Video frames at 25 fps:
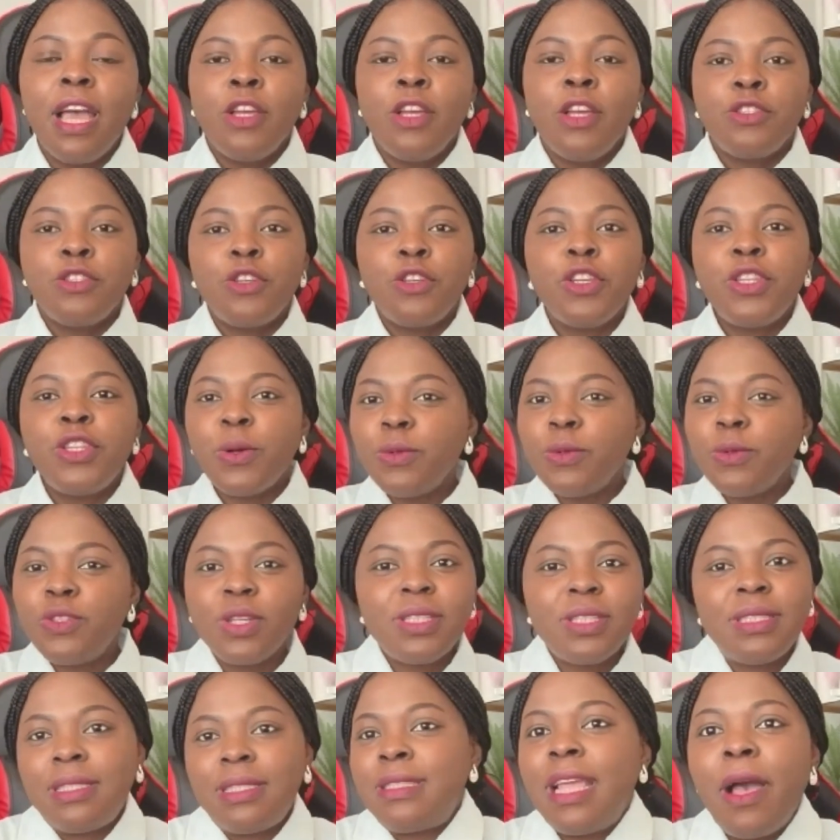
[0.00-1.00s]
So they will
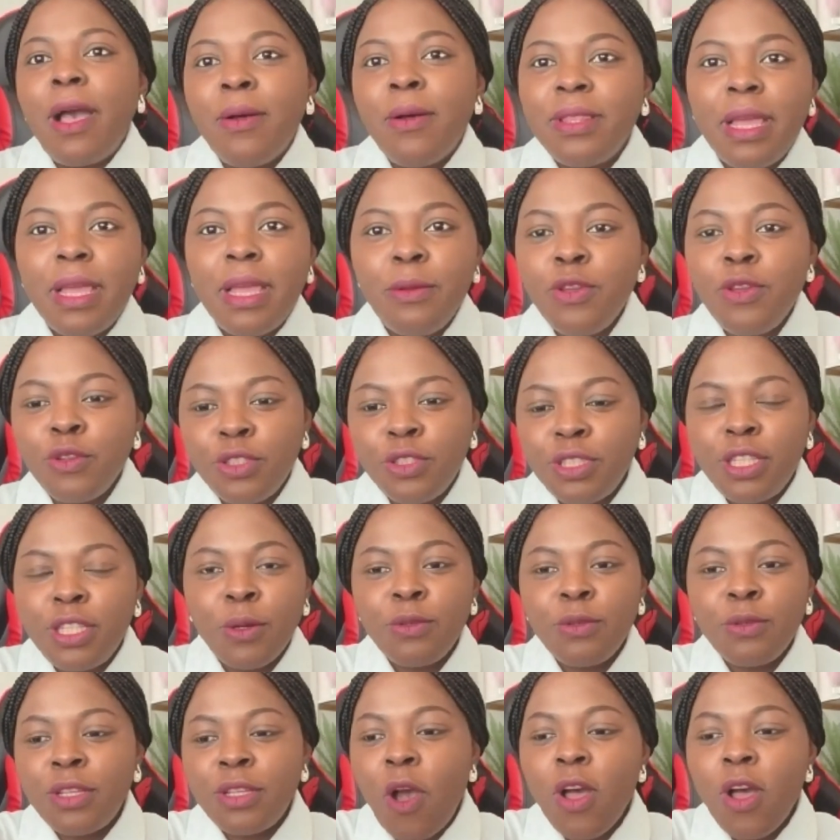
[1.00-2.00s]
just tell
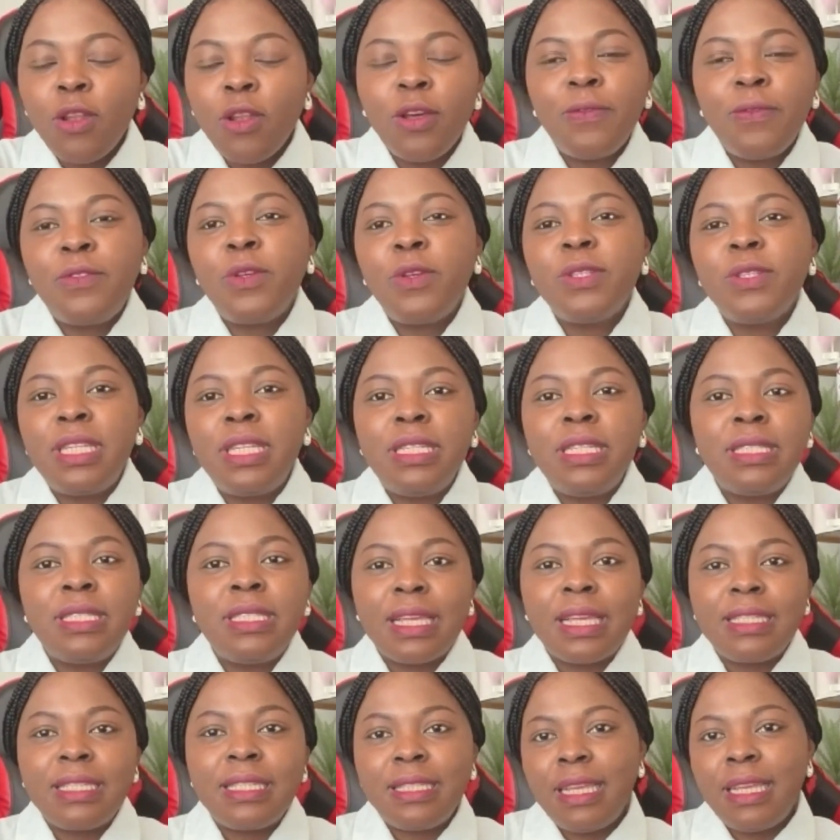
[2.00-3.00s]
that all of those things
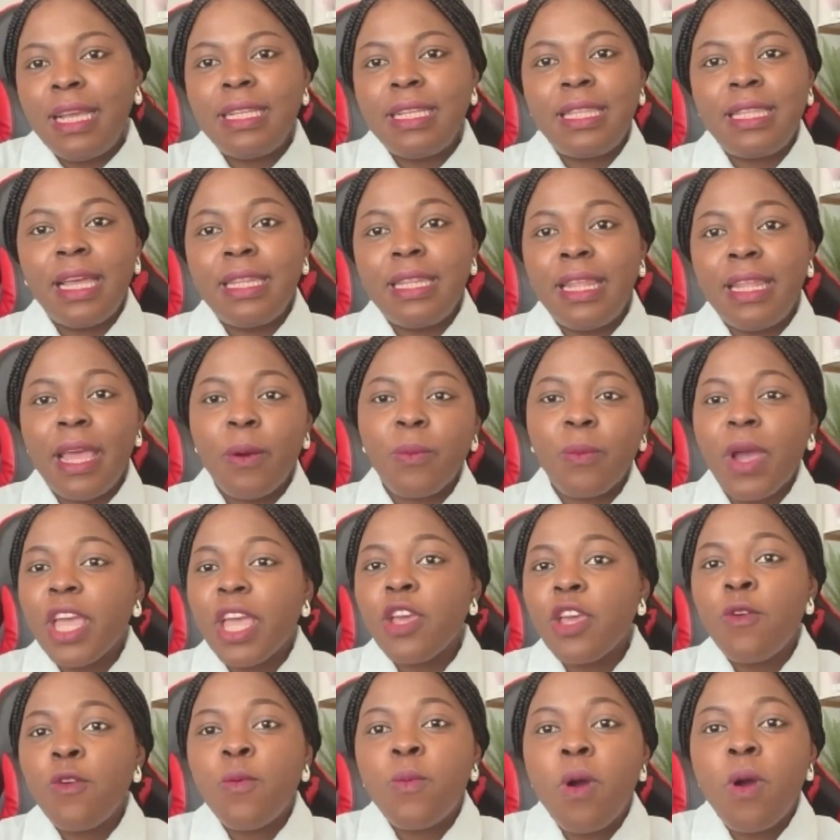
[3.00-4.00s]
are stated there, where
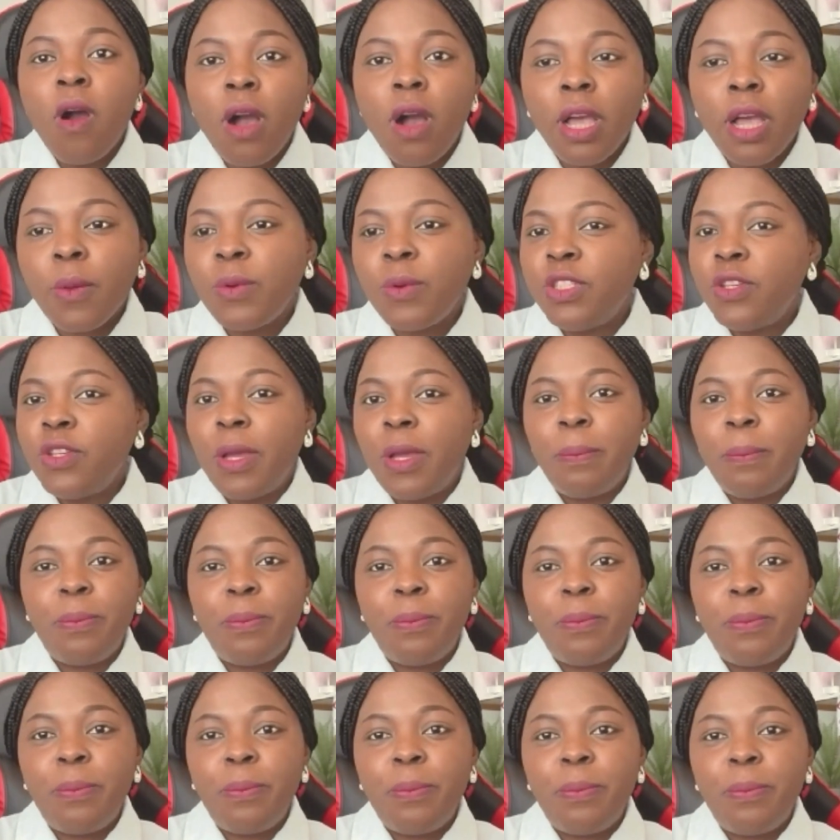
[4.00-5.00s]
you work, who's your
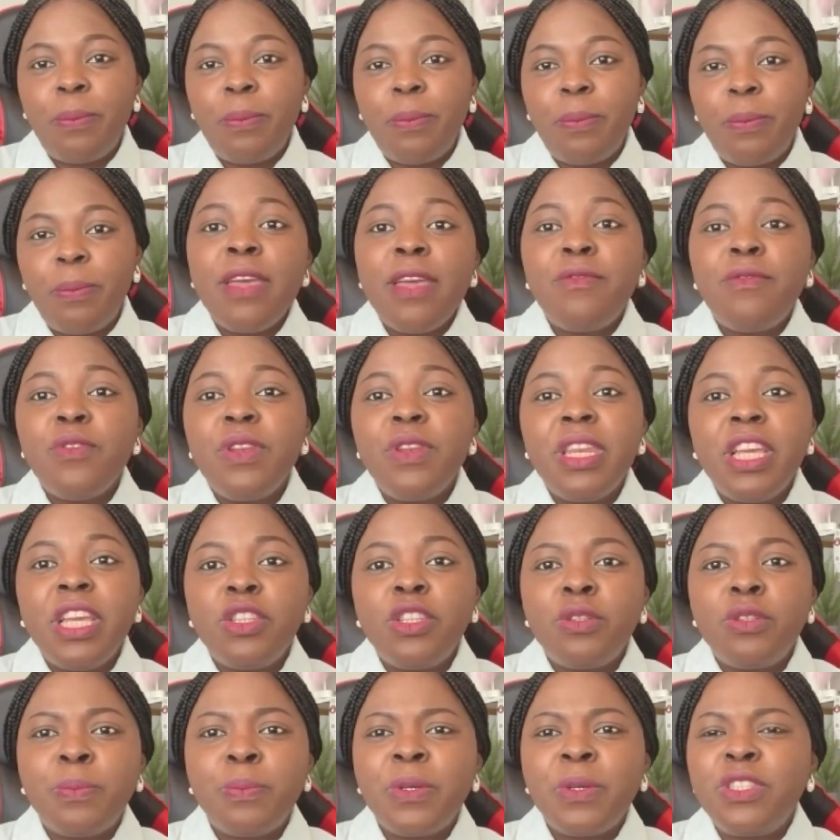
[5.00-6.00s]
employer, if you
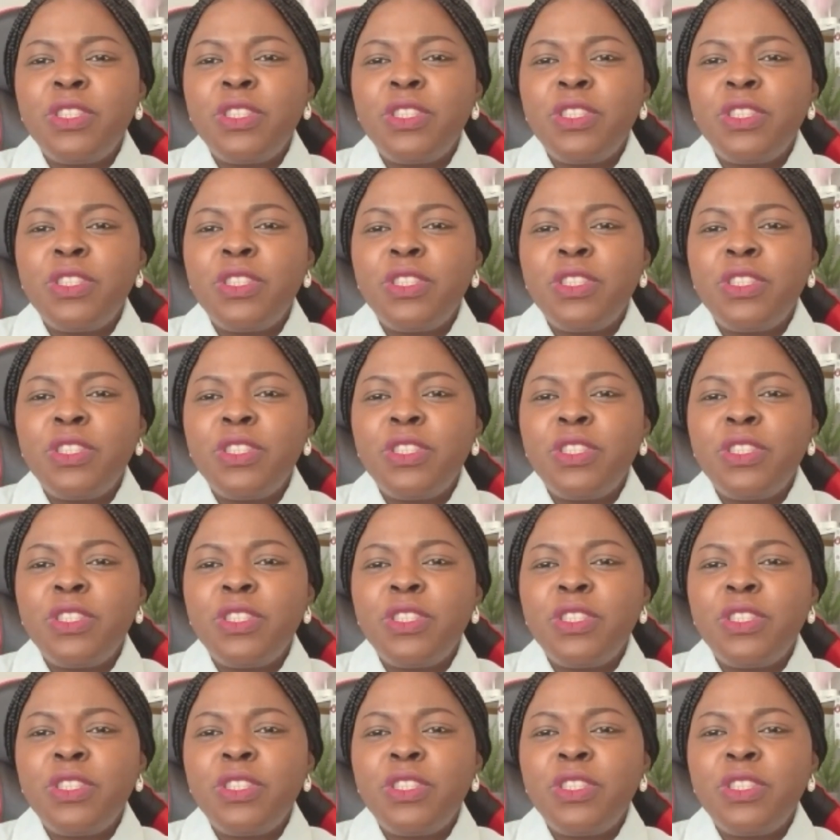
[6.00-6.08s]
need to.